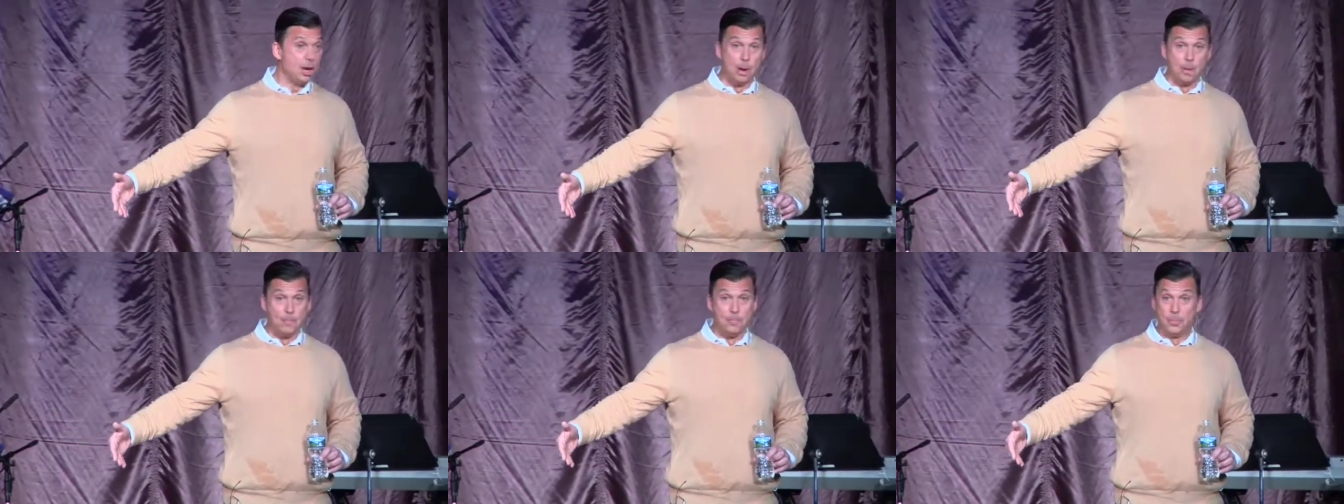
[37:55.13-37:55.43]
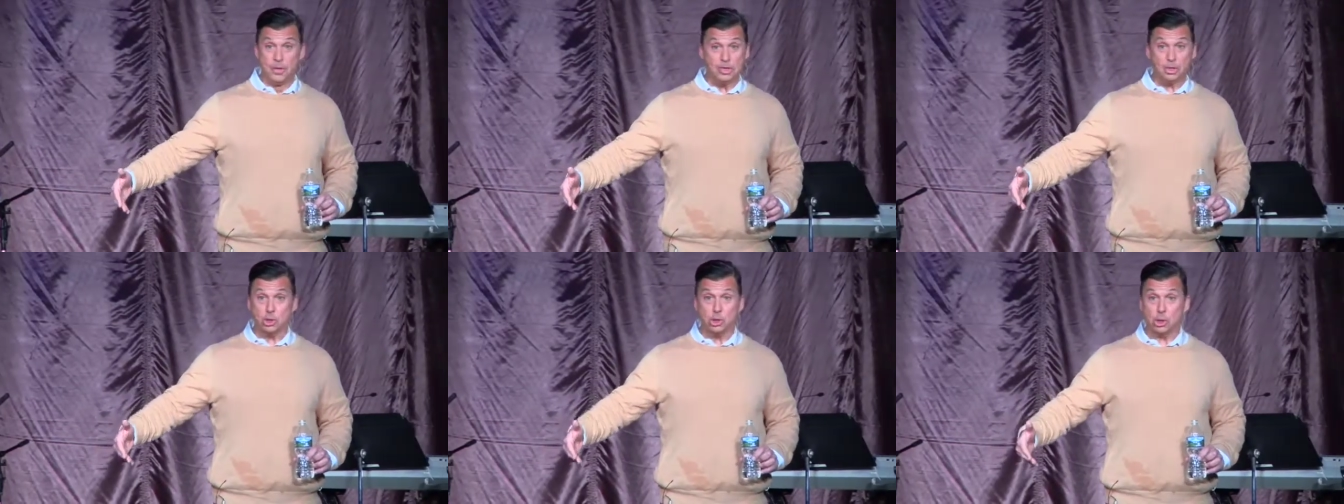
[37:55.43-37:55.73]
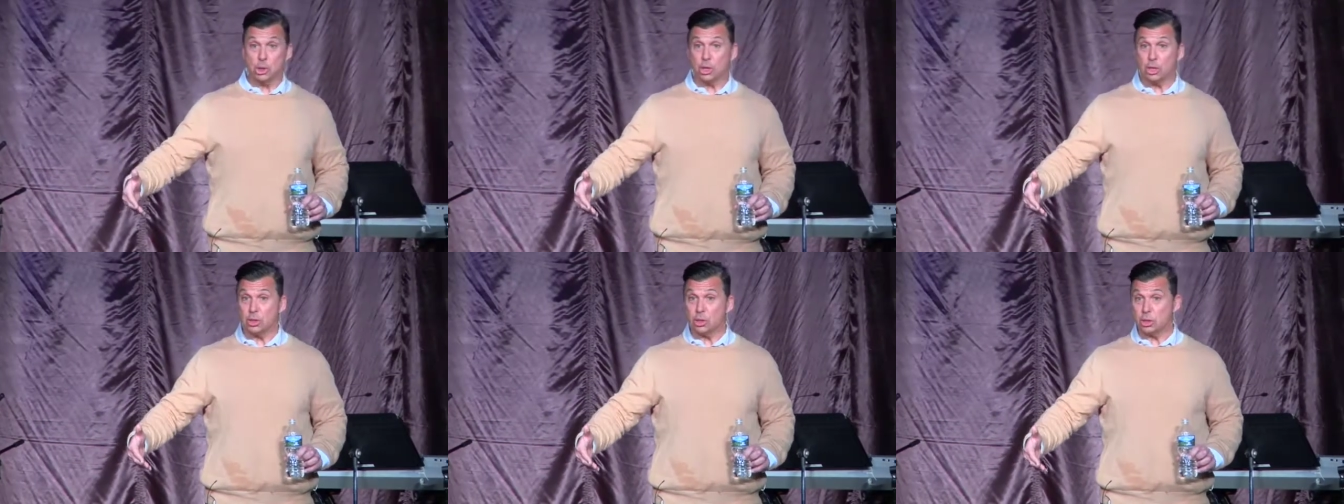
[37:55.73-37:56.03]
this
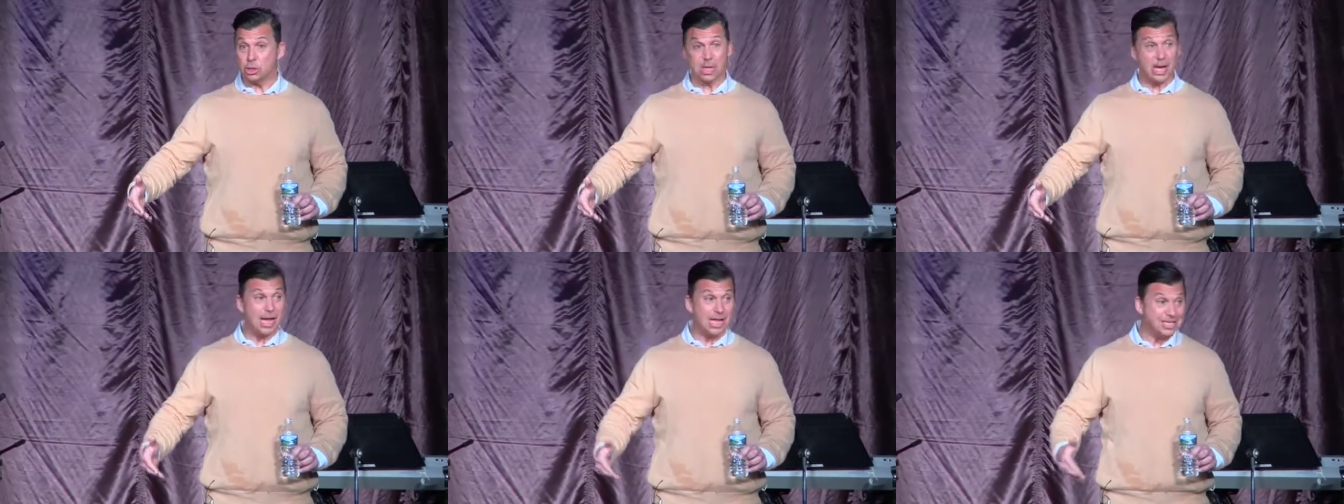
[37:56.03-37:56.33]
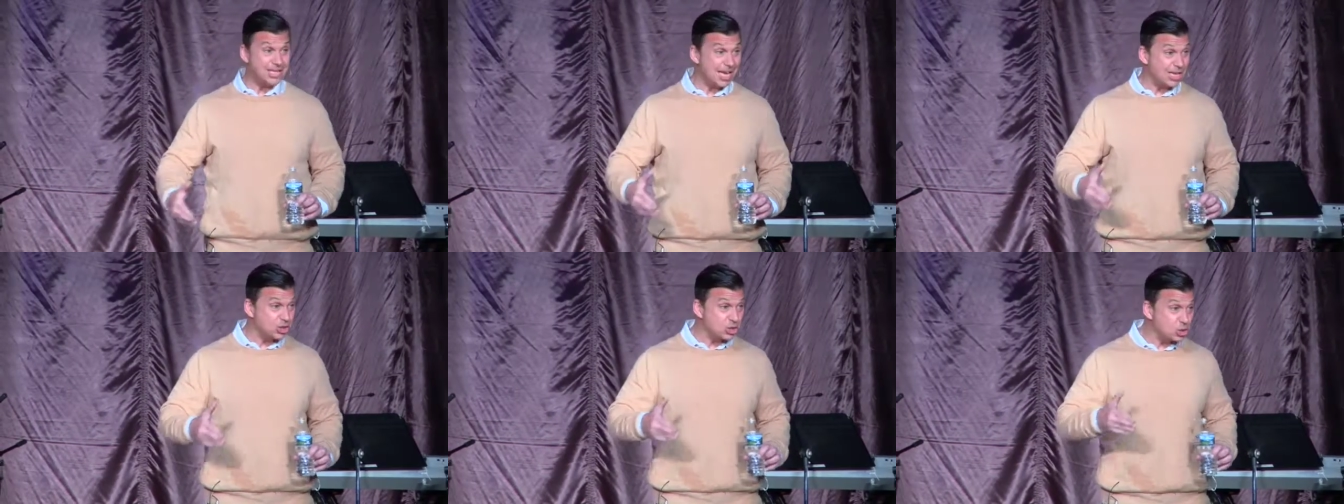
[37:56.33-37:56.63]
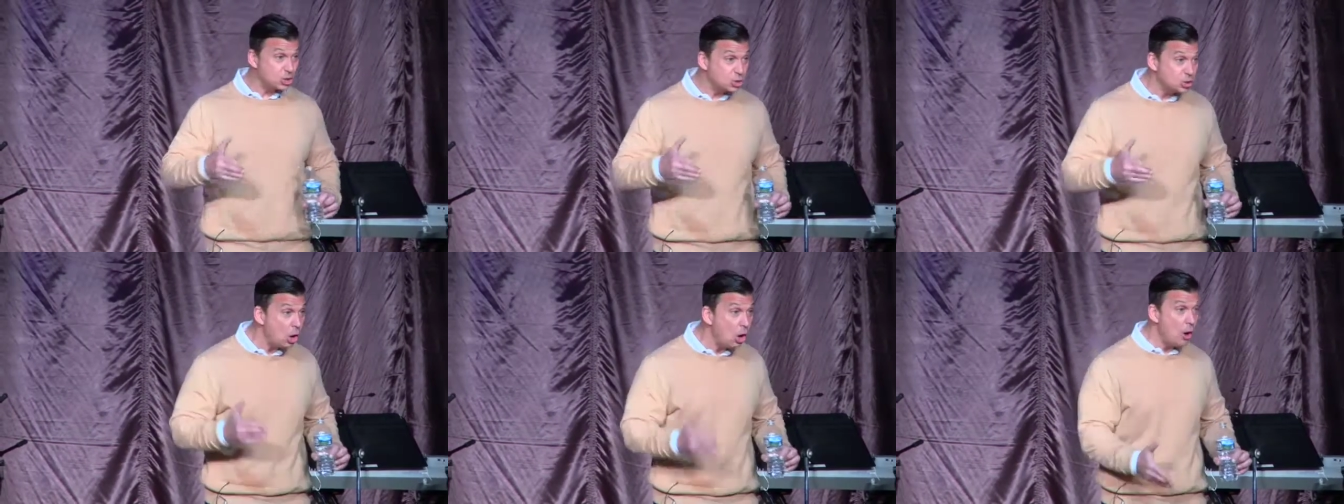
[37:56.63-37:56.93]
church has had
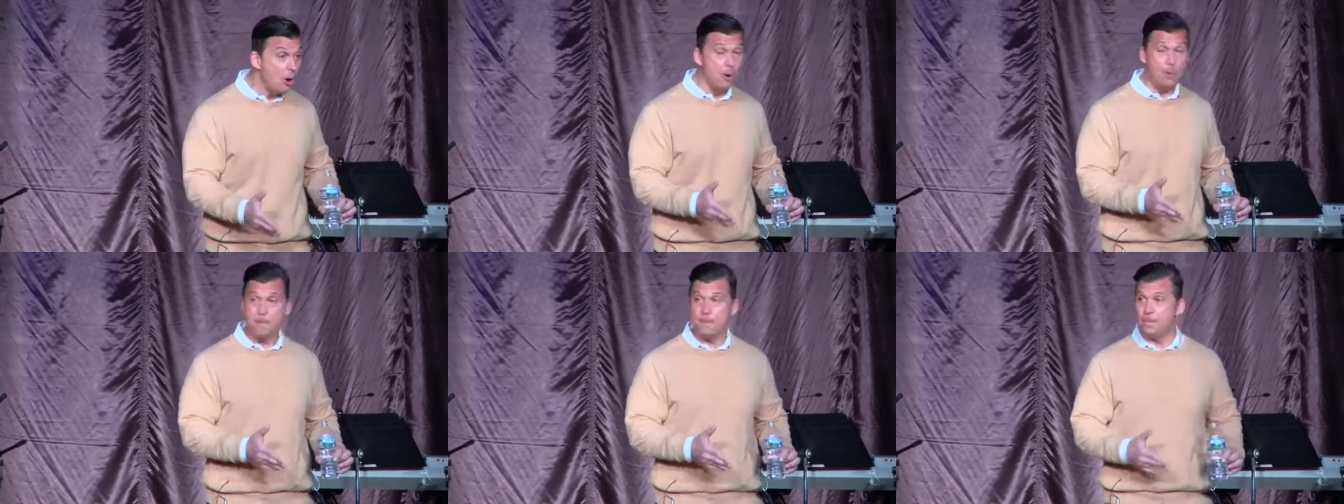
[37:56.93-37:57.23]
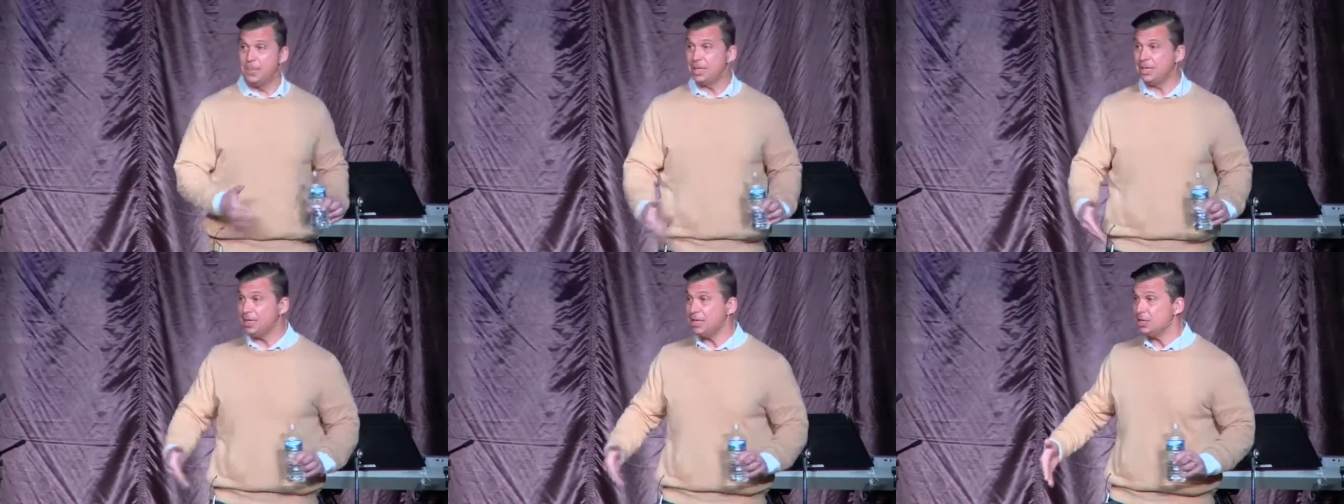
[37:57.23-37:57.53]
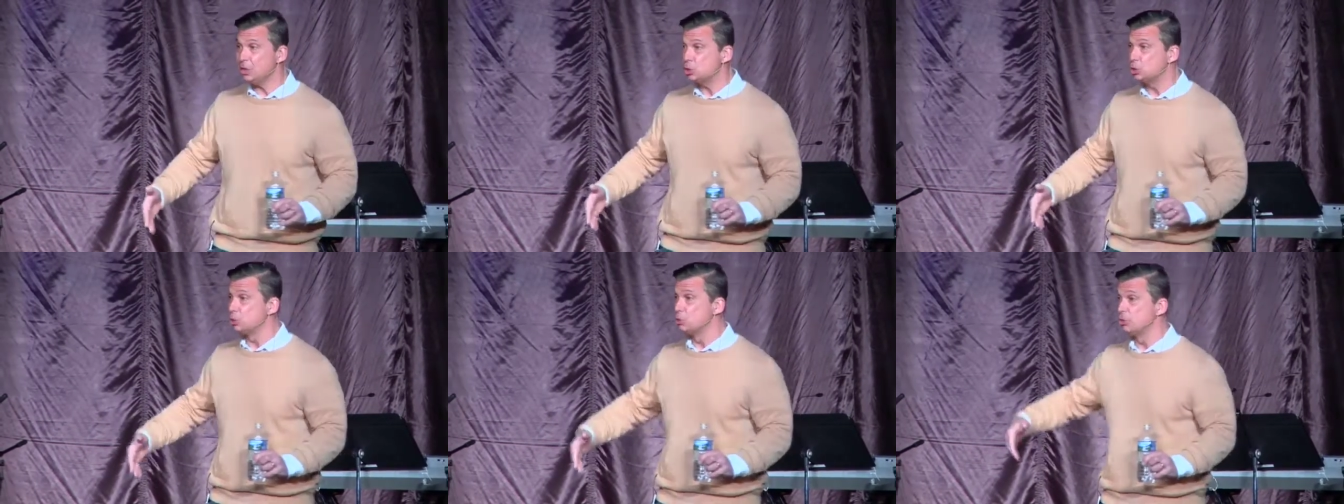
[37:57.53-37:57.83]
so many
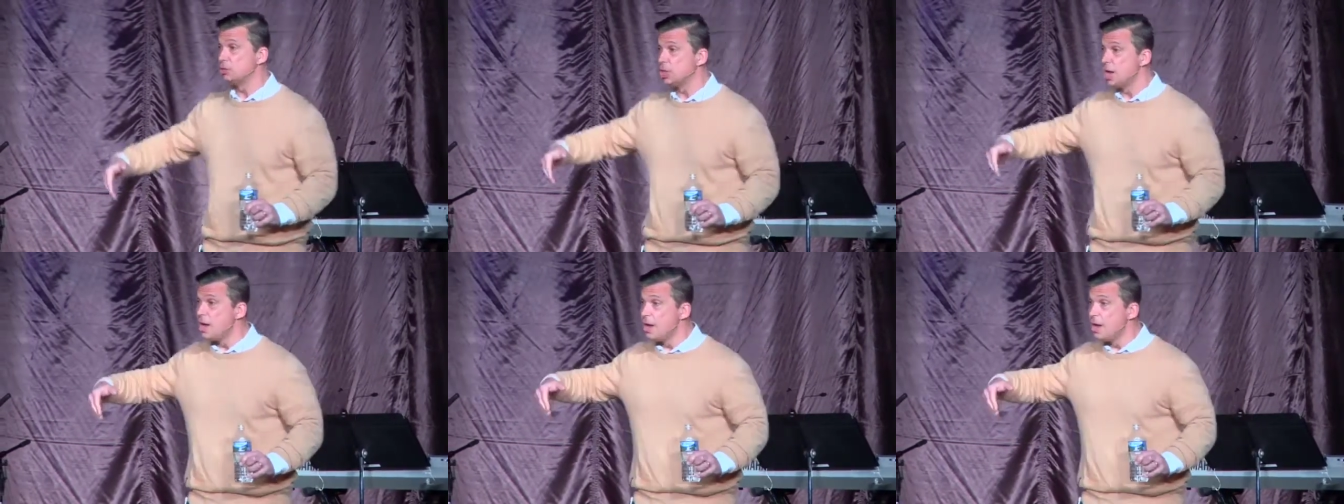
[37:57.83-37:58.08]
issues.